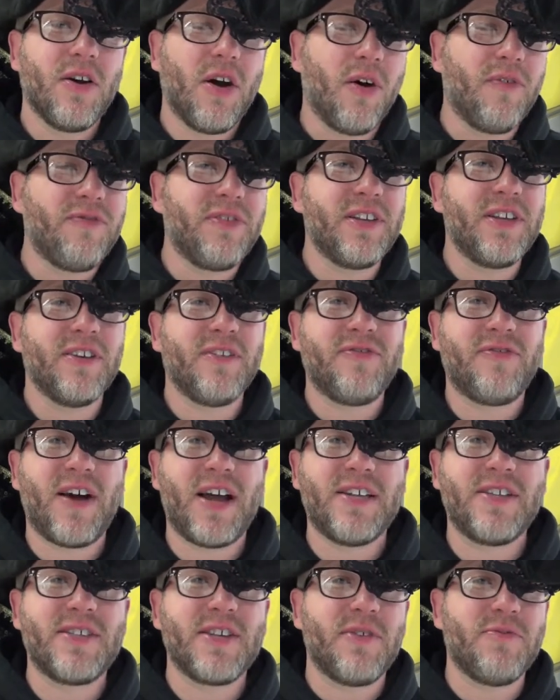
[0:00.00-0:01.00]
Hopefully you'll
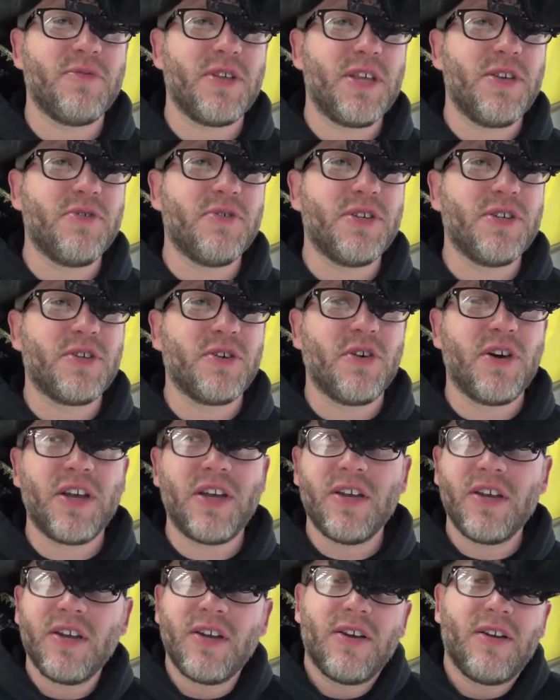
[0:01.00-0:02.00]
find something that you
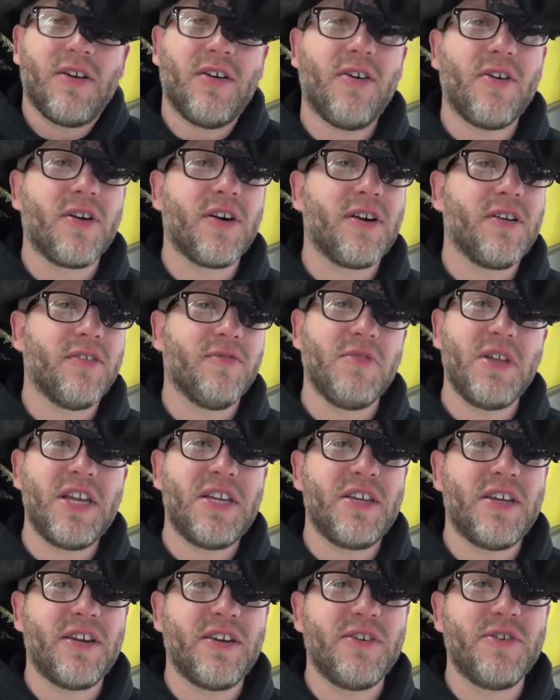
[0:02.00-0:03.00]
enjoy or
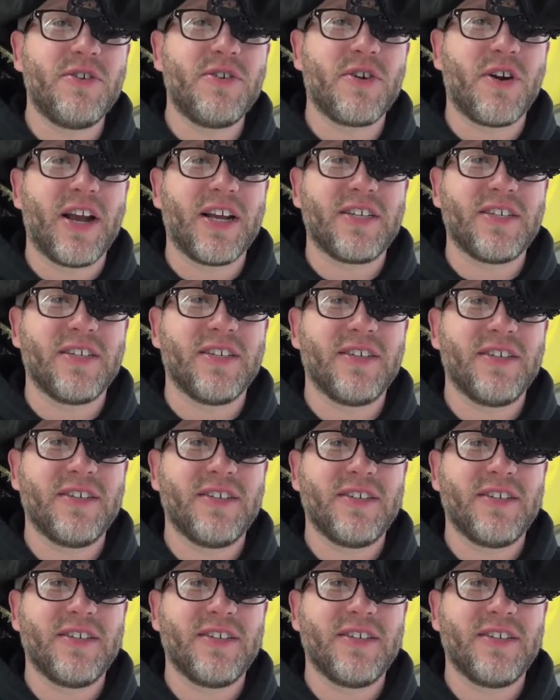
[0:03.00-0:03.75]
lead you in a new direction.